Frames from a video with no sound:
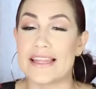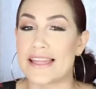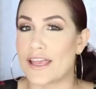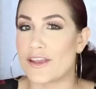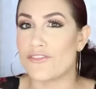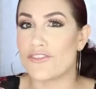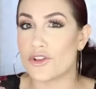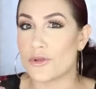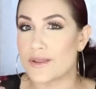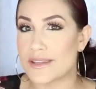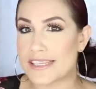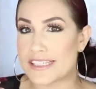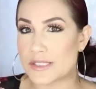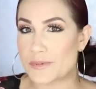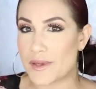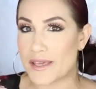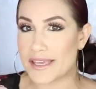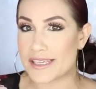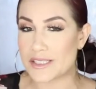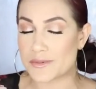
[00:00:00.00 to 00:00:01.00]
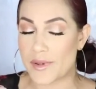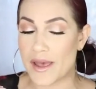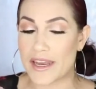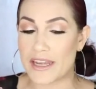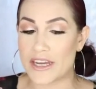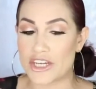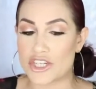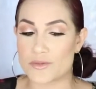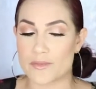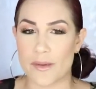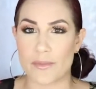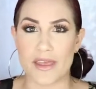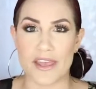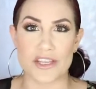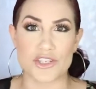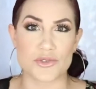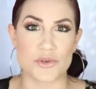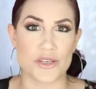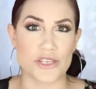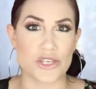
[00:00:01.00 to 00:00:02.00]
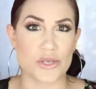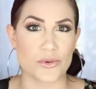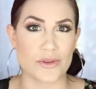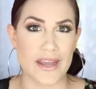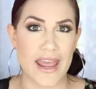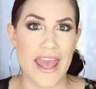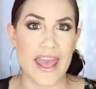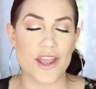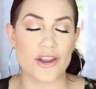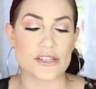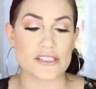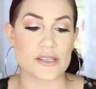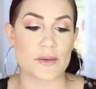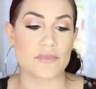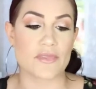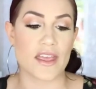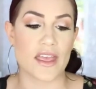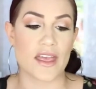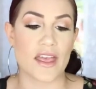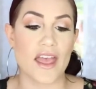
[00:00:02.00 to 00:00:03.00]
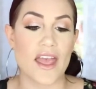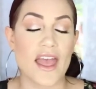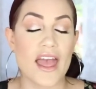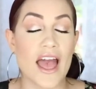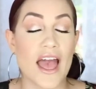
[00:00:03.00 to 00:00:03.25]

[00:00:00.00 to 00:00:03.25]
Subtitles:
like fluently speaking Spanish. Maybe I could do a Q&A or something.